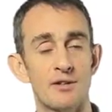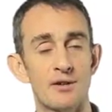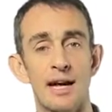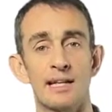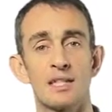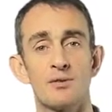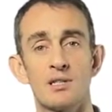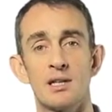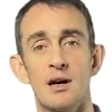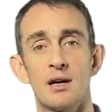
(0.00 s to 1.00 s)
different
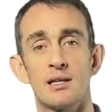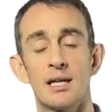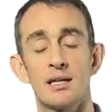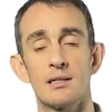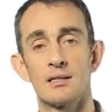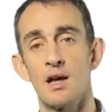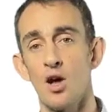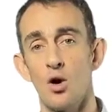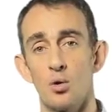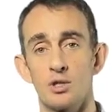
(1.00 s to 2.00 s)
activity ideas,
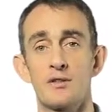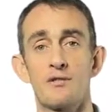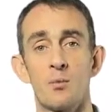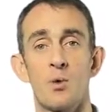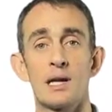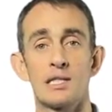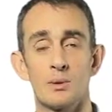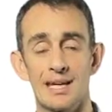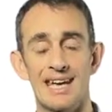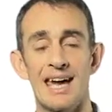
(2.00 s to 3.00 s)
or different ways
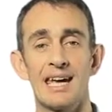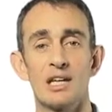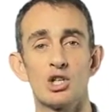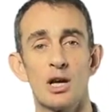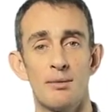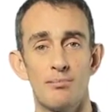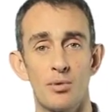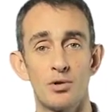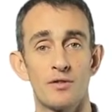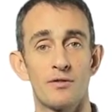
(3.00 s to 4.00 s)
to engage and
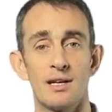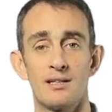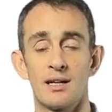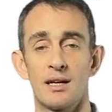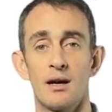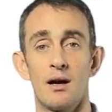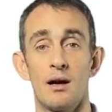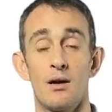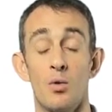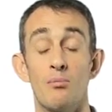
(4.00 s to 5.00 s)

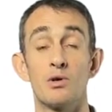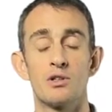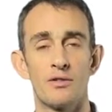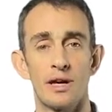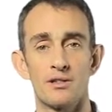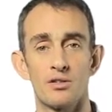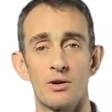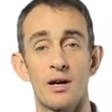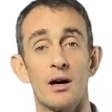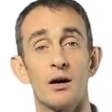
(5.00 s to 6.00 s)
motivate
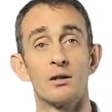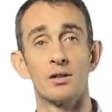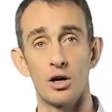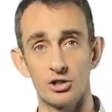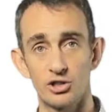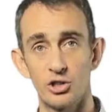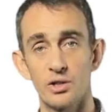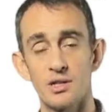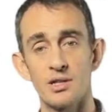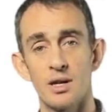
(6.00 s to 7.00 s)
our
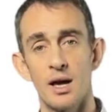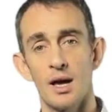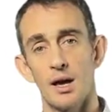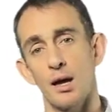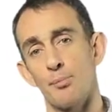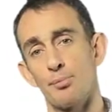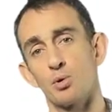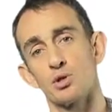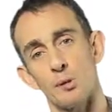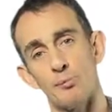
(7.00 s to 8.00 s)
students. But
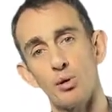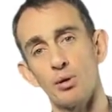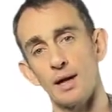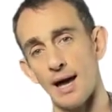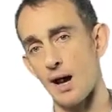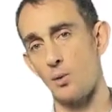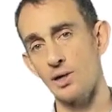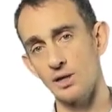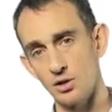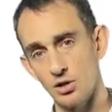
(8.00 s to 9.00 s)
also importantly, how
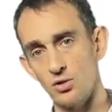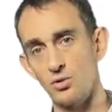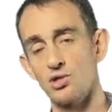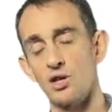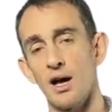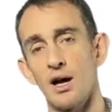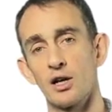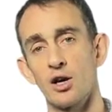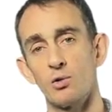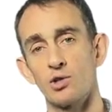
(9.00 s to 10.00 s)
we can use
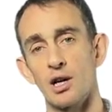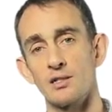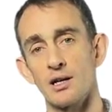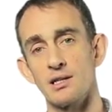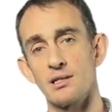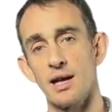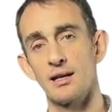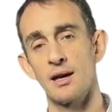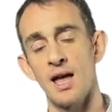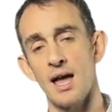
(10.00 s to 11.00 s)
culture, as I
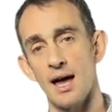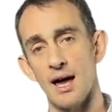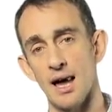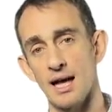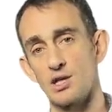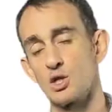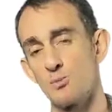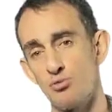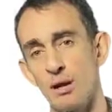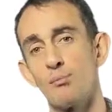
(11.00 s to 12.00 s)
said, as a
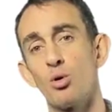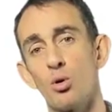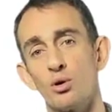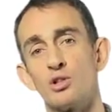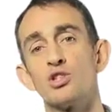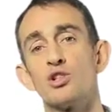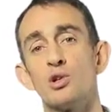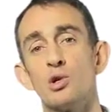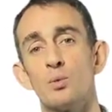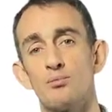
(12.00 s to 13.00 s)
springboard
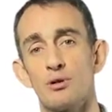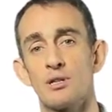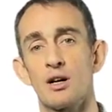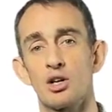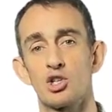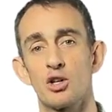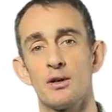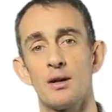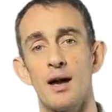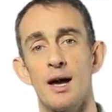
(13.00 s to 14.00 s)
to
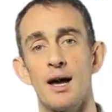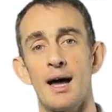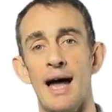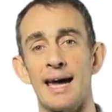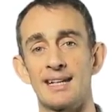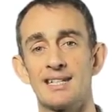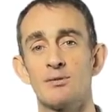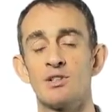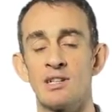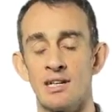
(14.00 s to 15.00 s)
production
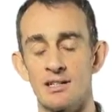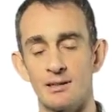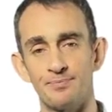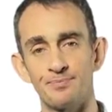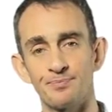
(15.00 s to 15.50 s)
activities.